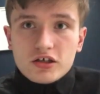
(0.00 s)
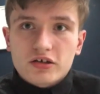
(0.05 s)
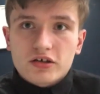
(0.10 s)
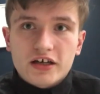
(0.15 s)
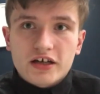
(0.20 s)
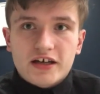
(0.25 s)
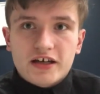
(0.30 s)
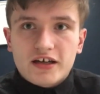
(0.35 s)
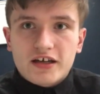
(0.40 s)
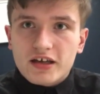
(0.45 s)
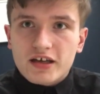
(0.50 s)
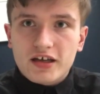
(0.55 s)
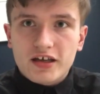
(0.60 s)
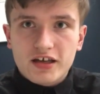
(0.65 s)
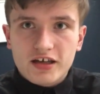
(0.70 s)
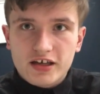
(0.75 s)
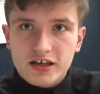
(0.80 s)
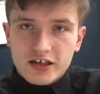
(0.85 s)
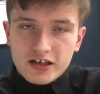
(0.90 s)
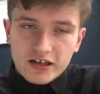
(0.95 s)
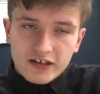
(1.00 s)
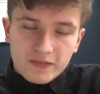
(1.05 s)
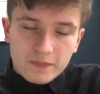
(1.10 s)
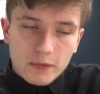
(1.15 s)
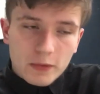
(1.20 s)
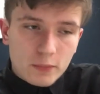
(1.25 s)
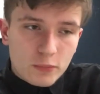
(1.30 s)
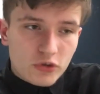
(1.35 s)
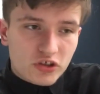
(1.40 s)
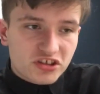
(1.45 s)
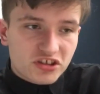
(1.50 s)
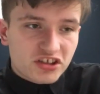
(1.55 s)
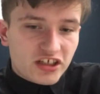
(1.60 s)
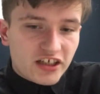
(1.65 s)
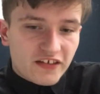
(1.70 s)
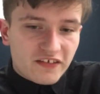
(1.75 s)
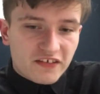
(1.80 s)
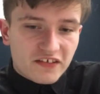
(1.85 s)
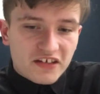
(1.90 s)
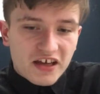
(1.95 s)
Okay, it has been much
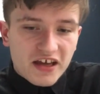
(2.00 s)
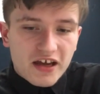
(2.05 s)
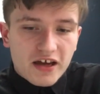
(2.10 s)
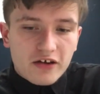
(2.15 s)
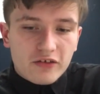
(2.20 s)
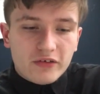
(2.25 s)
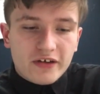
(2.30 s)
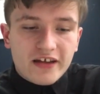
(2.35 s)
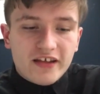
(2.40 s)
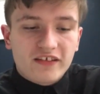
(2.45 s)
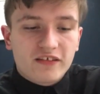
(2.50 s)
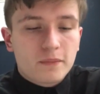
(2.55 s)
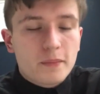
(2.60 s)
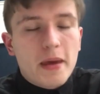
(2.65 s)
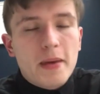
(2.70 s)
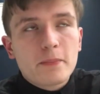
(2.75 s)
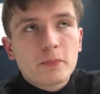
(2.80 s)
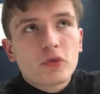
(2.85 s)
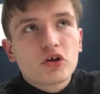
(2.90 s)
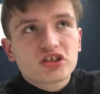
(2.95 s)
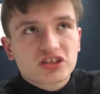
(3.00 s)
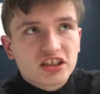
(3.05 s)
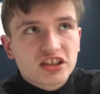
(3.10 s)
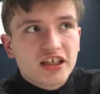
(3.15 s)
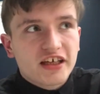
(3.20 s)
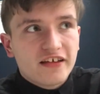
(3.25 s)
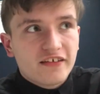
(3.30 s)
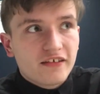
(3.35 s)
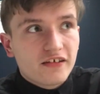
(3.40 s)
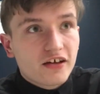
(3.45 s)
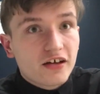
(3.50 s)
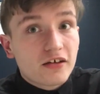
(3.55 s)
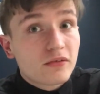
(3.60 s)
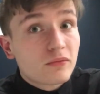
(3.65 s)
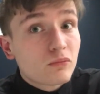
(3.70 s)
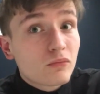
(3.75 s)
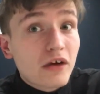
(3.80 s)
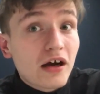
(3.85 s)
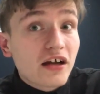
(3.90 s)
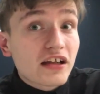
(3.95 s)
later now. It's been much later.
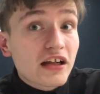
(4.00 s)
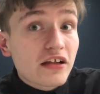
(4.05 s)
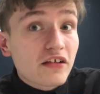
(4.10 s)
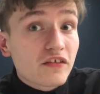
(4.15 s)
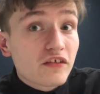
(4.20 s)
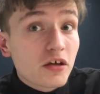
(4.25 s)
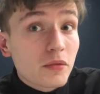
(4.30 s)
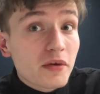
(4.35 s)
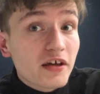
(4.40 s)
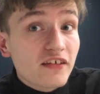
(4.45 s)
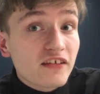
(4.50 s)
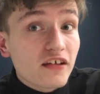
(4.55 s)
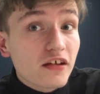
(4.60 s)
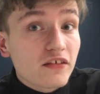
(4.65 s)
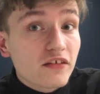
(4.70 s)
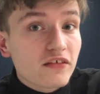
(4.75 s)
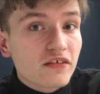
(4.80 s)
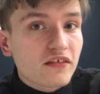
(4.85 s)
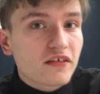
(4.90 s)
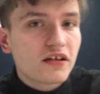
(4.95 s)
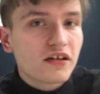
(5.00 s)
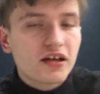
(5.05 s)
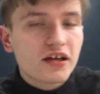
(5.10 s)
Wow, that does not make sense.